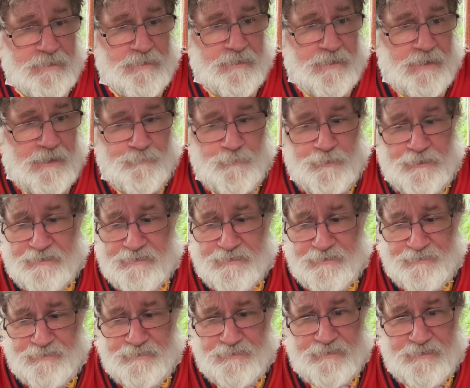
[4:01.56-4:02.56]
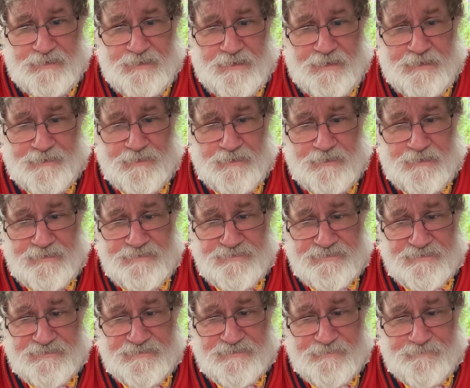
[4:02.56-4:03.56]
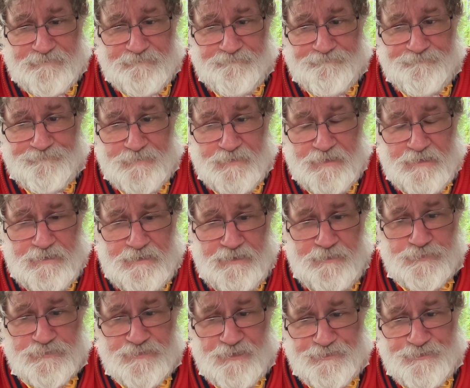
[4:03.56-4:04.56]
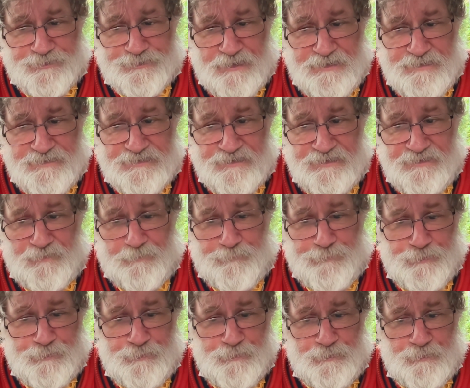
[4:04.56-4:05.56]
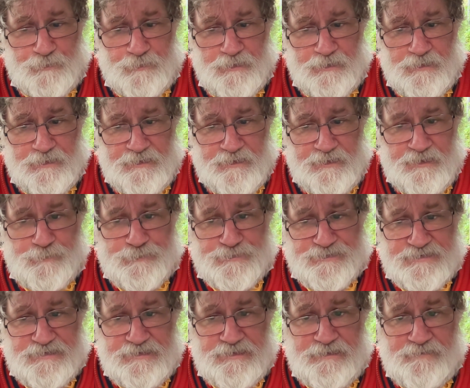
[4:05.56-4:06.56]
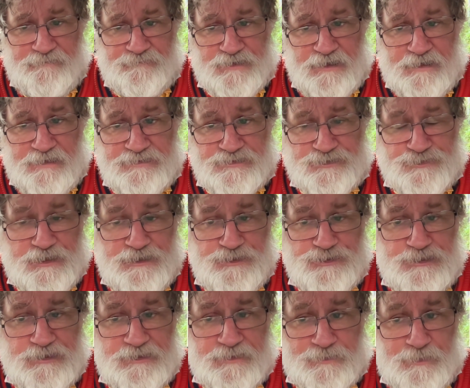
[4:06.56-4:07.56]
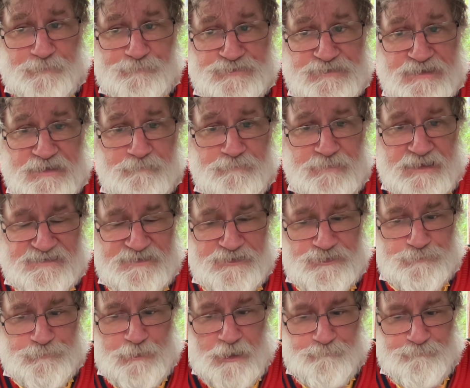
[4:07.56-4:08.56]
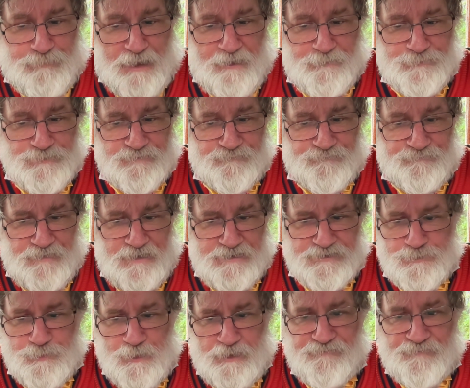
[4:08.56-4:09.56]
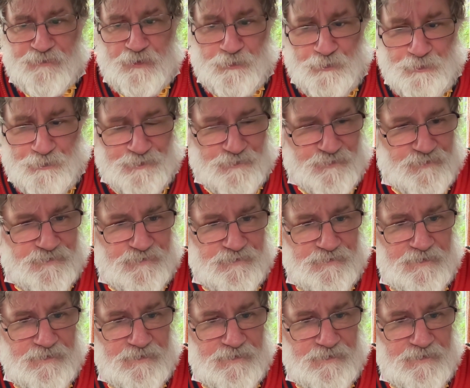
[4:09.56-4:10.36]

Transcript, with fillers: and we can analyze it. He was on a train to Liverpool. He received a strangely cryptic message about pound of flesh. Well, of course.